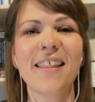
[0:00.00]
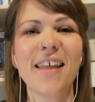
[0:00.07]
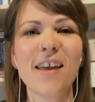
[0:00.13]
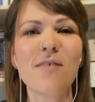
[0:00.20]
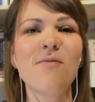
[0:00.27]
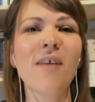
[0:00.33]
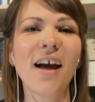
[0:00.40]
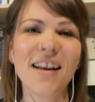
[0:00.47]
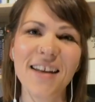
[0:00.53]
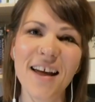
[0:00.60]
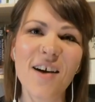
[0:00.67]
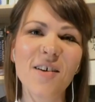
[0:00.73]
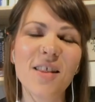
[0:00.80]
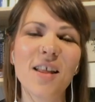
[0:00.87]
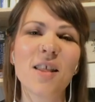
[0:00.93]
they find
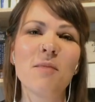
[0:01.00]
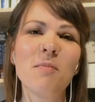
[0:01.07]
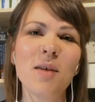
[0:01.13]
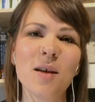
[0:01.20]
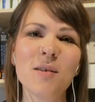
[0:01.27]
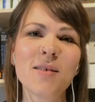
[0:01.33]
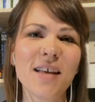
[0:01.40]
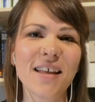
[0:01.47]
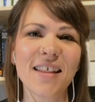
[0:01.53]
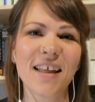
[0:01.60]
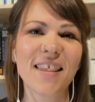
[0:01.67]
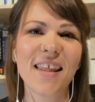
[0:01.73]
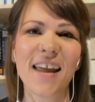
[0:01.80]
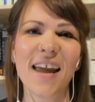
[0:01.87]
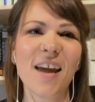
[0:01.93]
out that the music
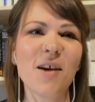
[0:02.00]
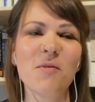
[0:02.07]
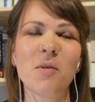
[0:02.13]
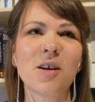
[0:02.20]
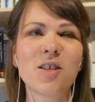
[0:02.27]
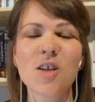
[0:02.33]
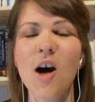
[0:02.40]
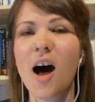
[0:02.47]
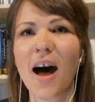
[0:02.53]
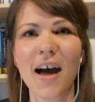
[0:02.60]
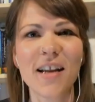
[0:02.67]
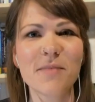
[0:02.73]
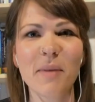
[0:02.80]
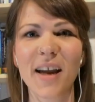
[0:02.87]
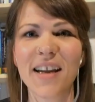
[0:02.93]
that they were
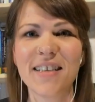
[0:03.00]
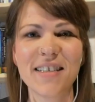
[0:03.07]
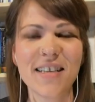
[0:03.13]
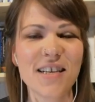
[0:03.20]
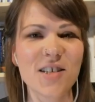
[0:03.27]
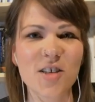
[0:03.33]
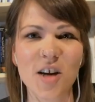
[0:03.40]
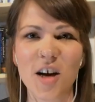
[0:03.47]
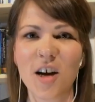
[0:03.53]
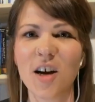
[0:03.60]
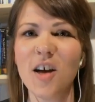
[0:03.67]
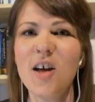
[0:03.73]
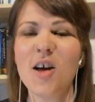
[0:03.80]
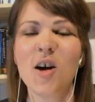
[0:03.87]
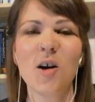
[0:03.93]
taught by a
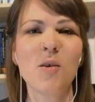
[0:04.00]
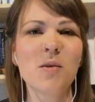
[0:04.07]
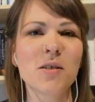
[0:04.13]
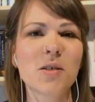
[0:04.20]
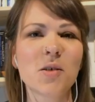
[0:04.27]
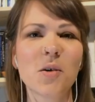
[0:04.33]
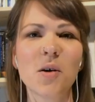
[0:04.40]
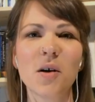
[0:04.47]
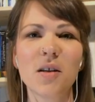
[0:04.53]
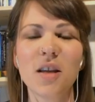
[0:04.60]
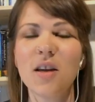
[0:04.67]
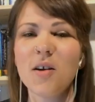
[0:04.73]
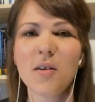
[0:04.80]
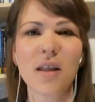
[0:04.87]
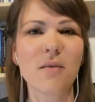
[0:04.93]
teacher who was told,
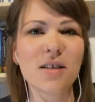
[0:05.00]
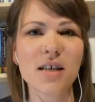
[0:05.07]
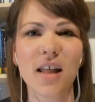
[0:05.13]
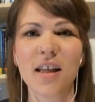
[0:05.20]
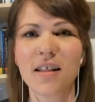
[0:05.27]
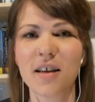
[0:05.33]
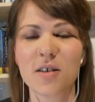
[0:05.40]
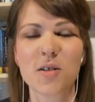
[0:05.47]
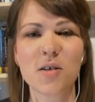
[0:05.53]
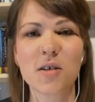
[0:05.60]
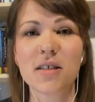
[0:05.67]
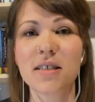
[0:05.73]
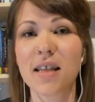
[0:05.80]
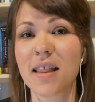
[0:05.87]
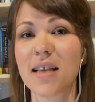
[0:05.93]
you know, they were telling their
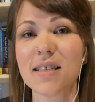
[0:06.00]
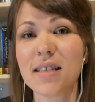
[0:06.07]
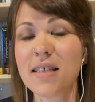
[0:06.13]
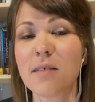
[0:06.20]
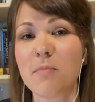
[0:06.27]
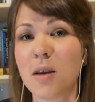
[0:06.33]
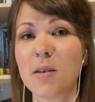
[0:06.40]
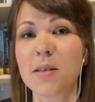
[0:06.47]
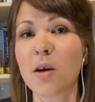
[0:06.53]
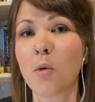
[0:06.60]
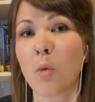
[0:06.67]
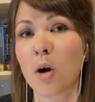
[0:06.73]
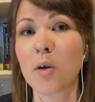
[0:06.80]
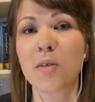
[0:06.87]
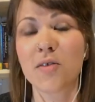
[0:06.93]
students that this is the music
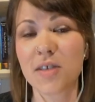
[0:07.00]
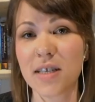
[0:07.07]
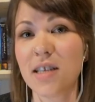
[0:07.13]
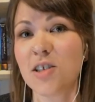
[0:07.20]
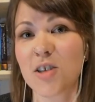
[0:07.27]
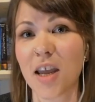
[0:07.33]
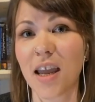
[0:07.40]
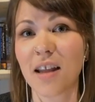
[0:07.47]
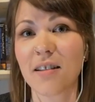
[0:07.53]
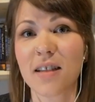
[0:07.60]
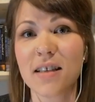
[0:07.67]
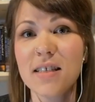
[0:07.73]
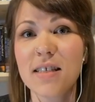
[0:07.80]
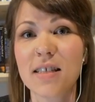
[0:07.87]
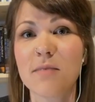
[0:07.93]
worth teaching,
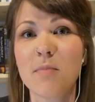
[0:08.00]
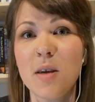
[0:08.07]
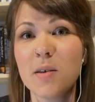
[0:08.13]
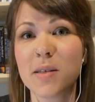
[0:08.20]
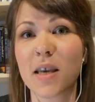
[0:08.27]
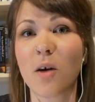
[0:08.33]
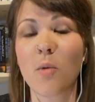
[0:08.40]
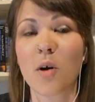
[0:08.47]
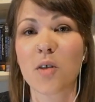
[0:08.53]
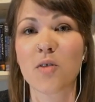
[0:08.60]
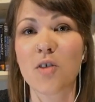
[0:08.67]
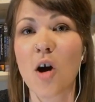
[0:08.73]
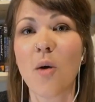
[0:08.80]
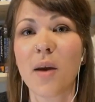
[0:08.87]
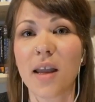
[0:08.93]
this is the music worth
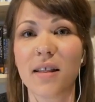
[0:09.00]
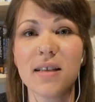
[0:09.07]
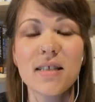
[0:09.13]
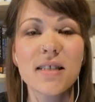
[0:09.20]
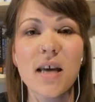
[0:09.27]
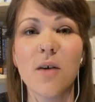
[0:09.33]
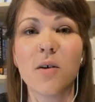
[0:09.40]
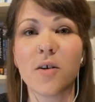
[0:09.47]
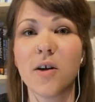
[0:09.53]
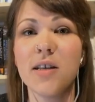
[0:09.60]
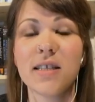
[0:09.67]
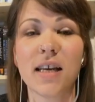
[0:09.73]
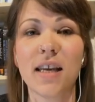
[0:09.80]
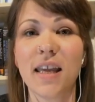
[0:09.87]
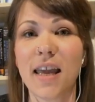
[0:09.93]
knowing, and this is how we're
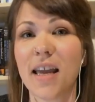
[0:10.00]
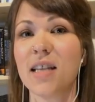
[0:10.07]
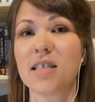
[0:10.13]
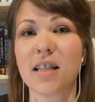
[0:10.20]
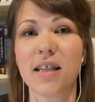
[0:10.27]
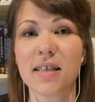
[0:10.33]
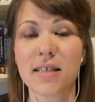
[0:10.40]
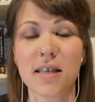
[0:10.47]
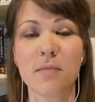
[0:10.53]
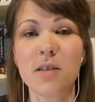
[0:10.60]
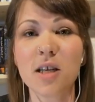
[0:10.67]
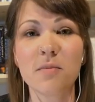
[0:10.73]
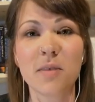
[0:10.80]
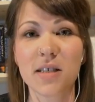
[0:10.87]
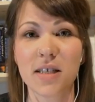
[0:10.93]
going to engage in this
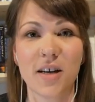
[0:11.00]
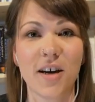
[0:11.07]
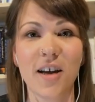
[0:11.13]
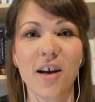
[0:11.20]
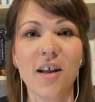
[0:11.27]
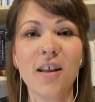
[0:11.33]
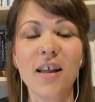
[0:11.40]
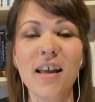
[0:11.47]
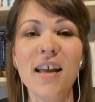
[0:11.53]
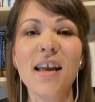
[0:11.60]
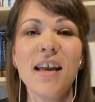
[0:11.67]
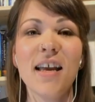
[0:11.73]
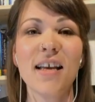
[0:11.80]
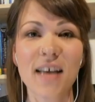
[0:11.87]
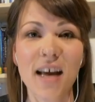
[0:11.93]
subject material,
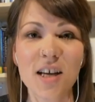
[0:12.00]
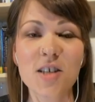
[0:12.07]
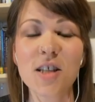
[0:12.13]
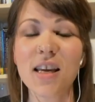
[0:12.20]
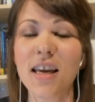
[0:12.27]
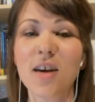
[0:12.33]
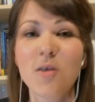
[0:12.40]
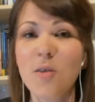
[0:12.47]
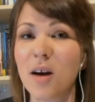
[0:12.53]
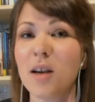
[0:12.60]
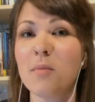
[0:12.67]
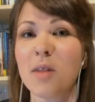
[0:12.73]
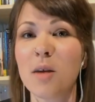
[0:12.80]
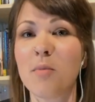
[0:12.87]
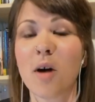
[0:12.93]
is actually incredibly